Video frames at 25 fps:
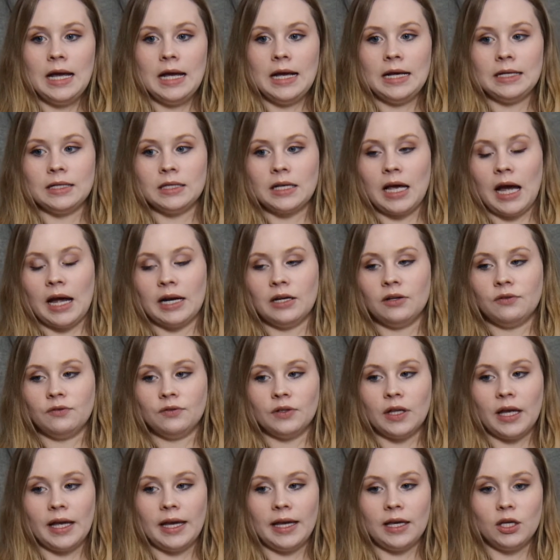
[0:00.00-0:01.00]
It's kind of
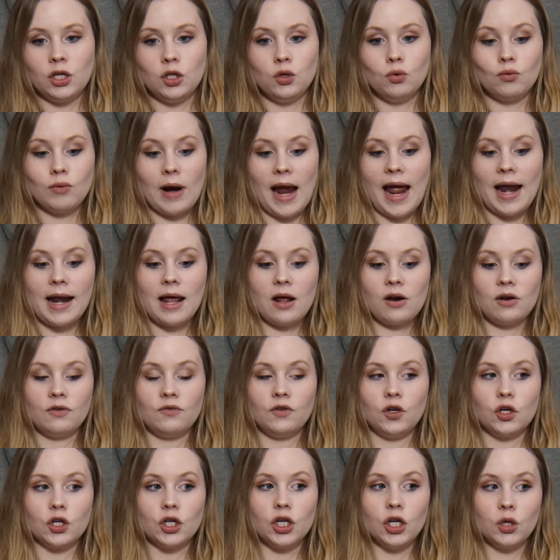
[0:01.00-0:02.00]
like you ran out of
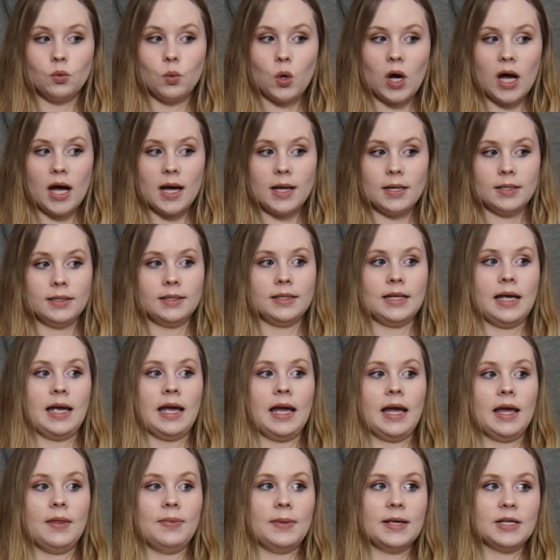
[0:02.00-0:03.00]
your good ones
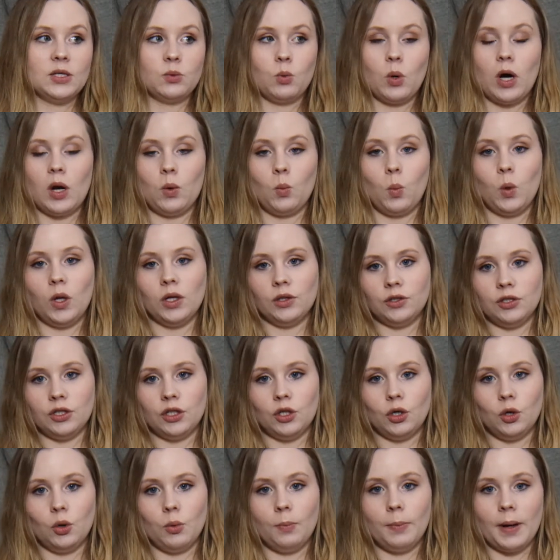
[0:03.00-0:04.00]
and this one will
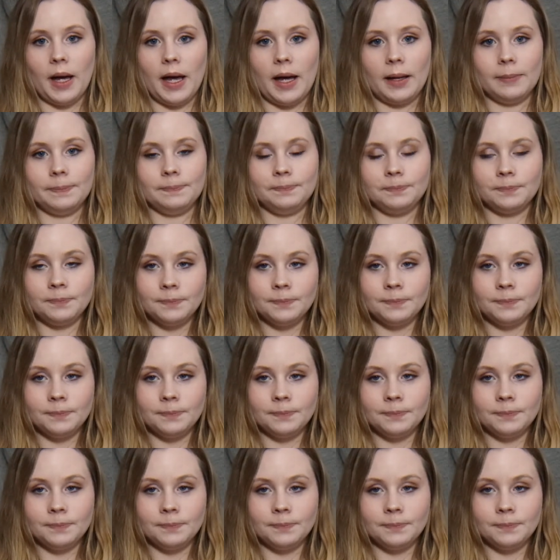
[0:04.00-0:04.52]
do, but